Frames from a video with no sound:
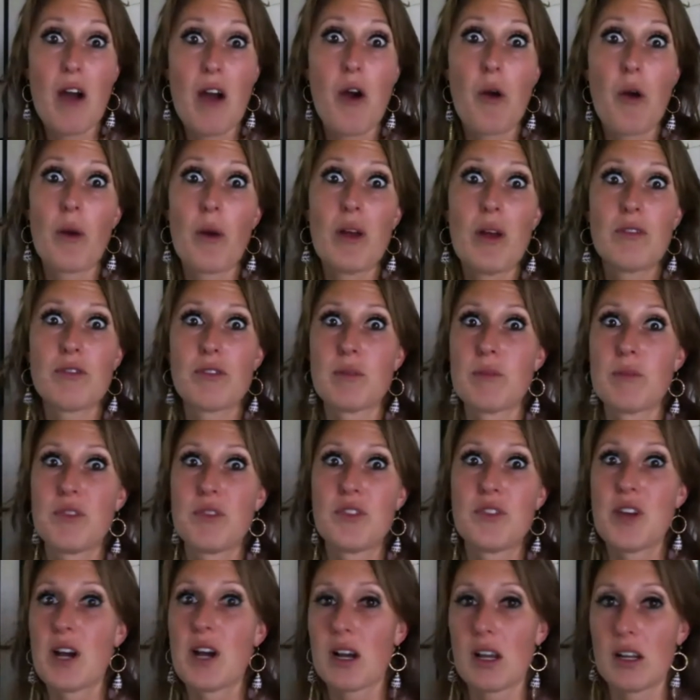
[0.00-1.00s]
I went from
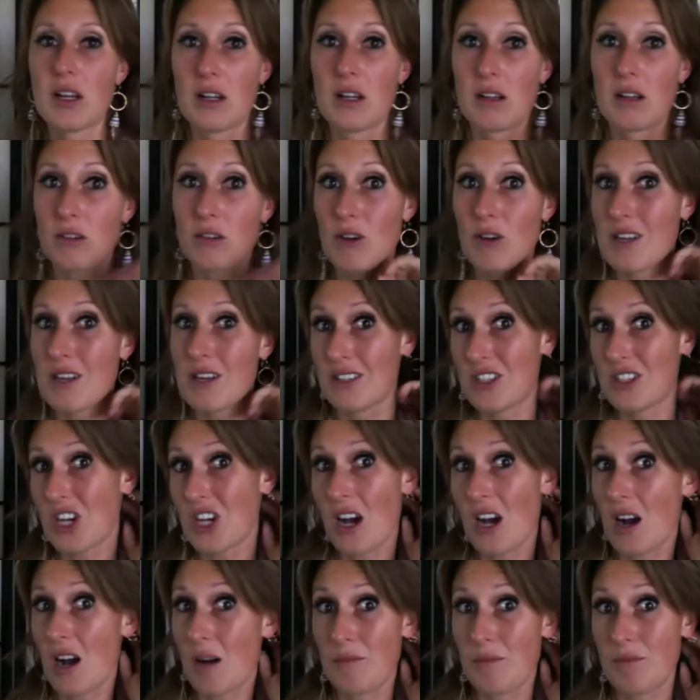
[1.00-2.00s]
stuck in a crazy
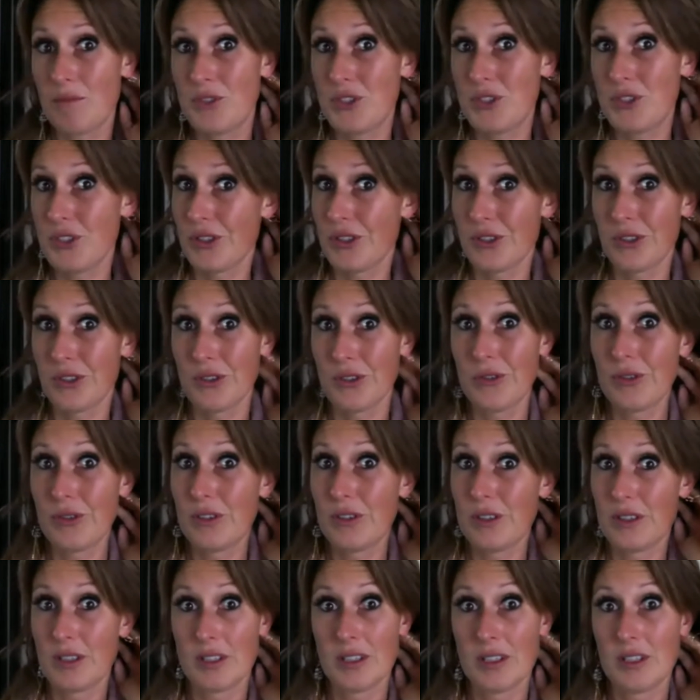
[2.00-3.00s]
job to,
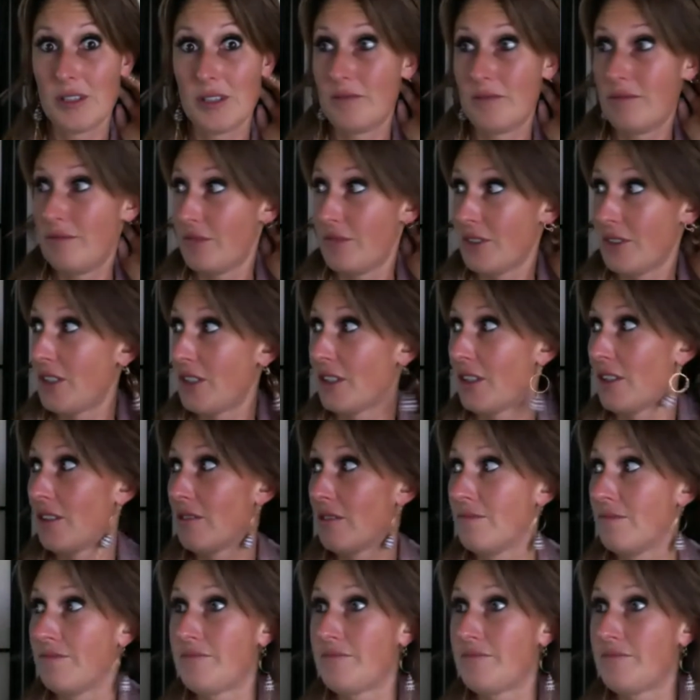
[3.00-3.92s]
you know,